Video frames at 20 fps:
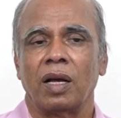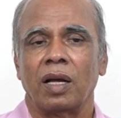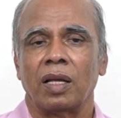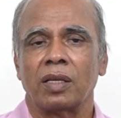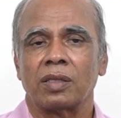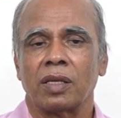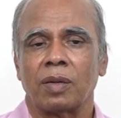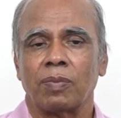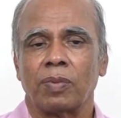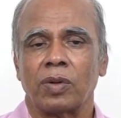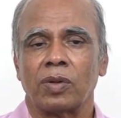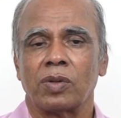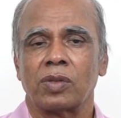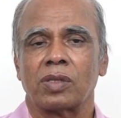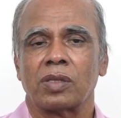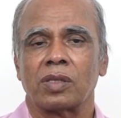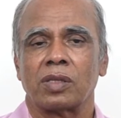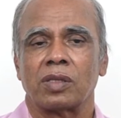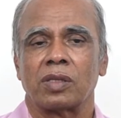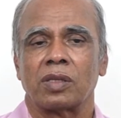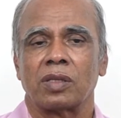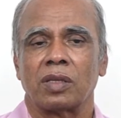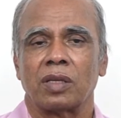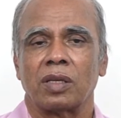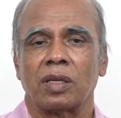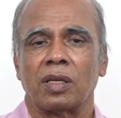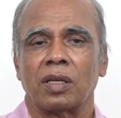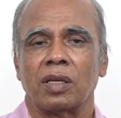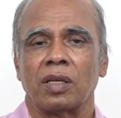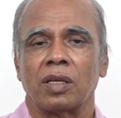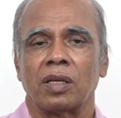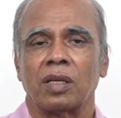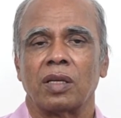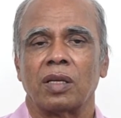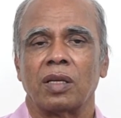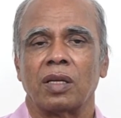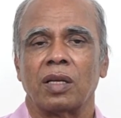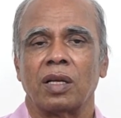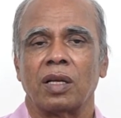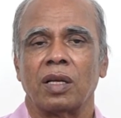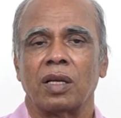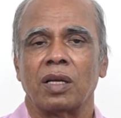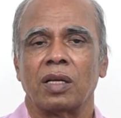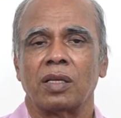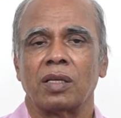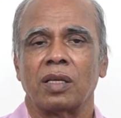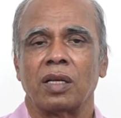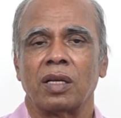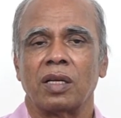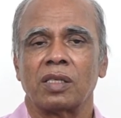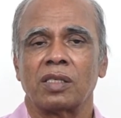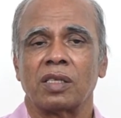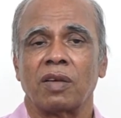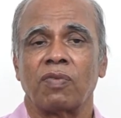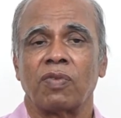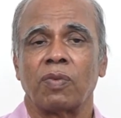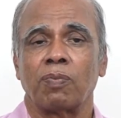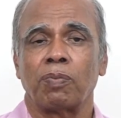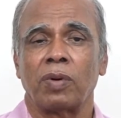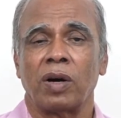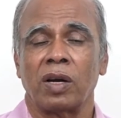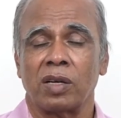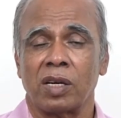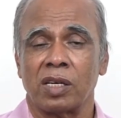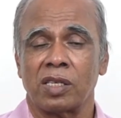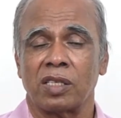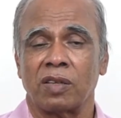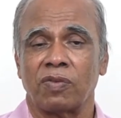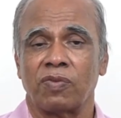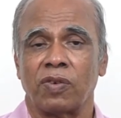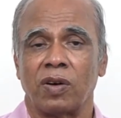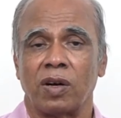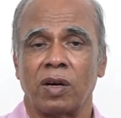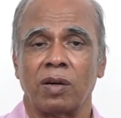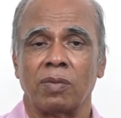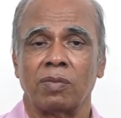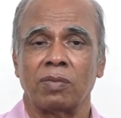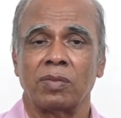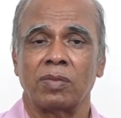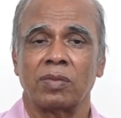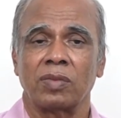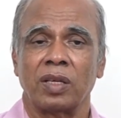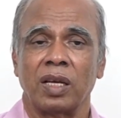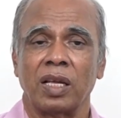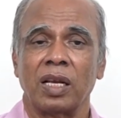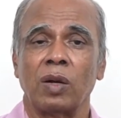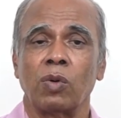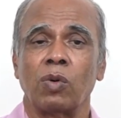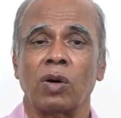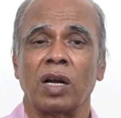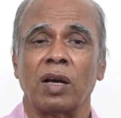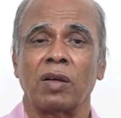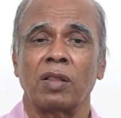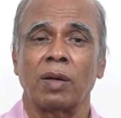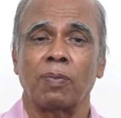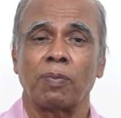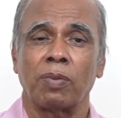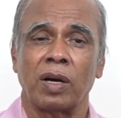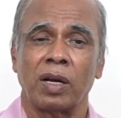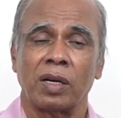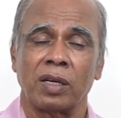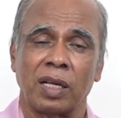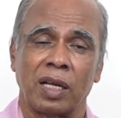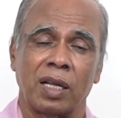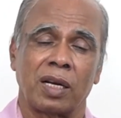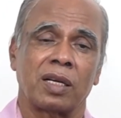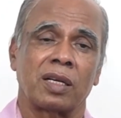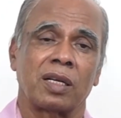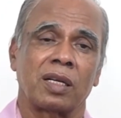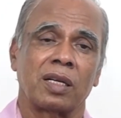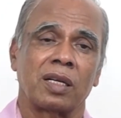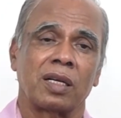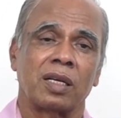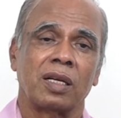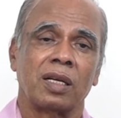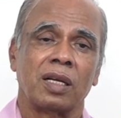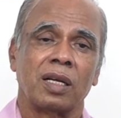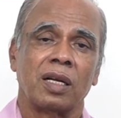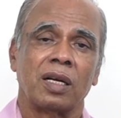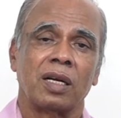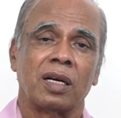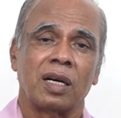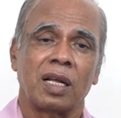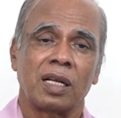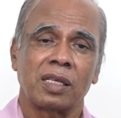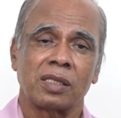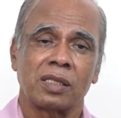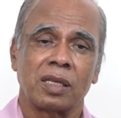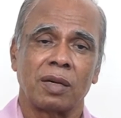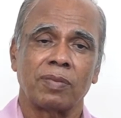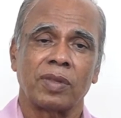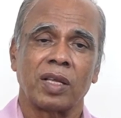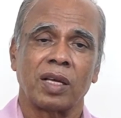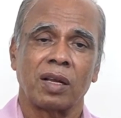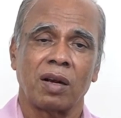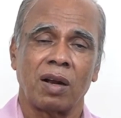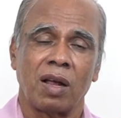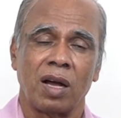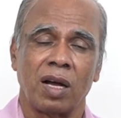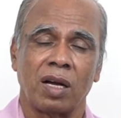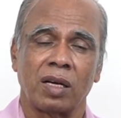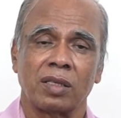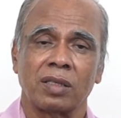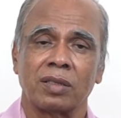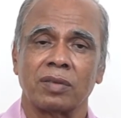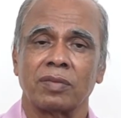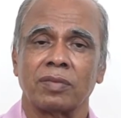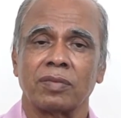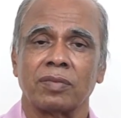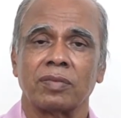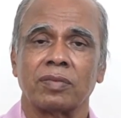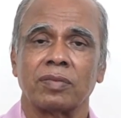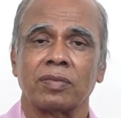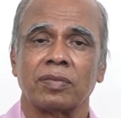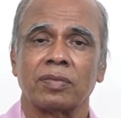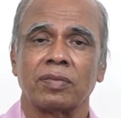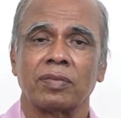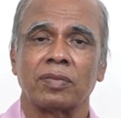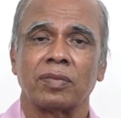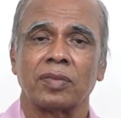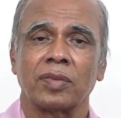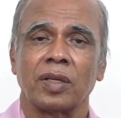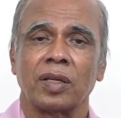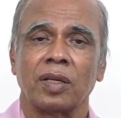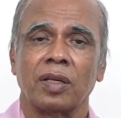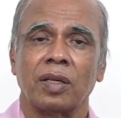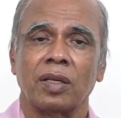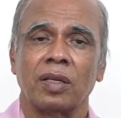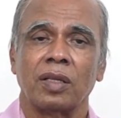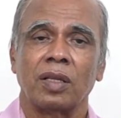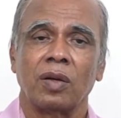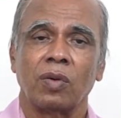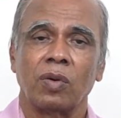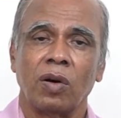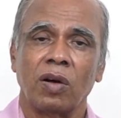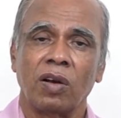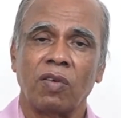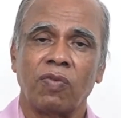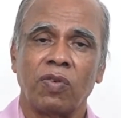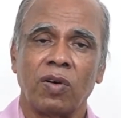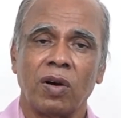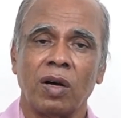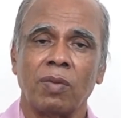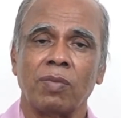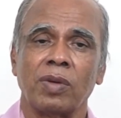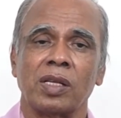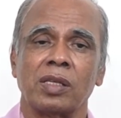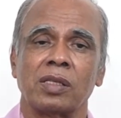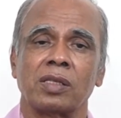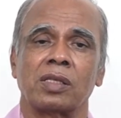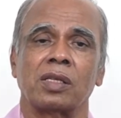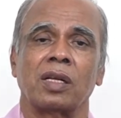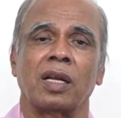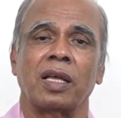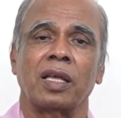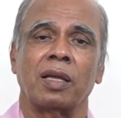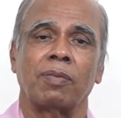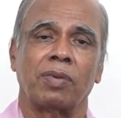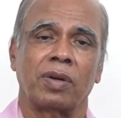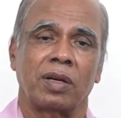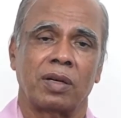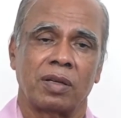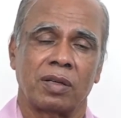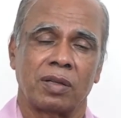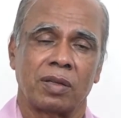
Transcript: Suppose it is a partnership firm, any one of the partner does something wrong, the whole firm is liable.